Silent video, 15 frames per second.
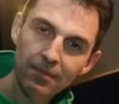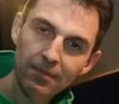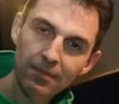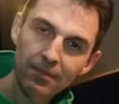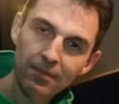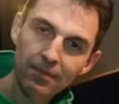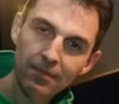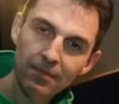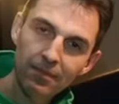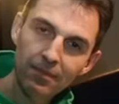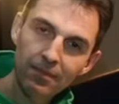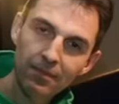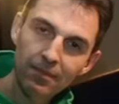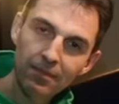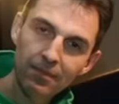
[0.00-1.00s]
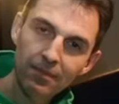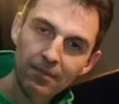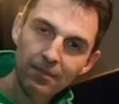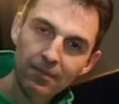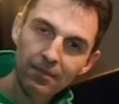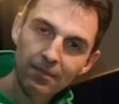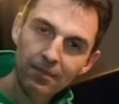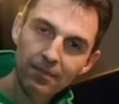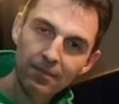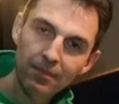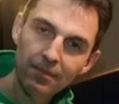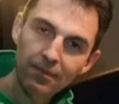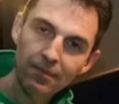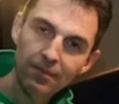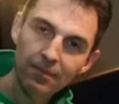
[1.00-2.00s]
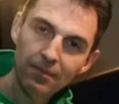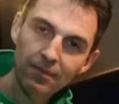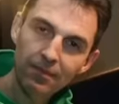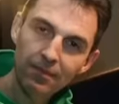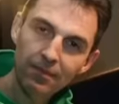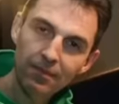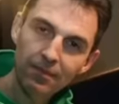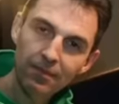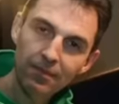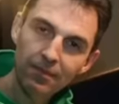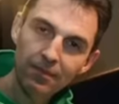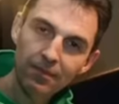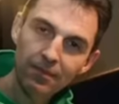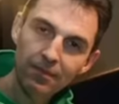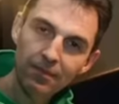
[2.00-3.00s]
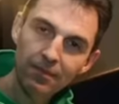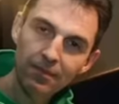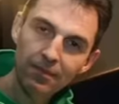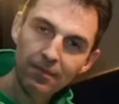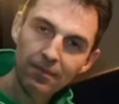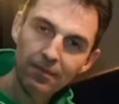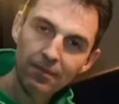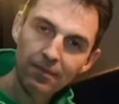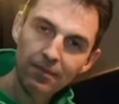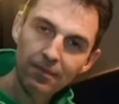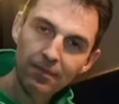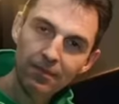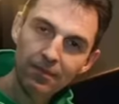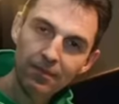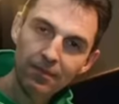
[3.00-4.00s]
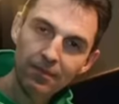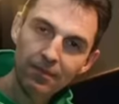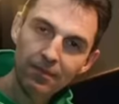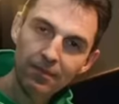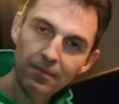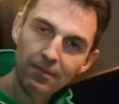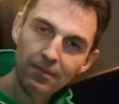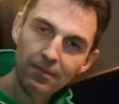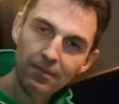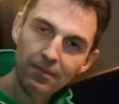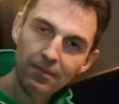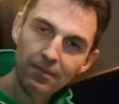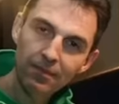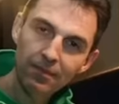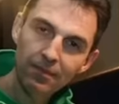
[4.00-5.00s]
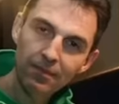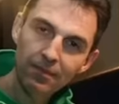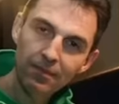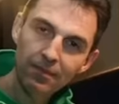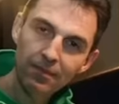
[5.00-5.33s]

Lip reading: This person isn't speaking.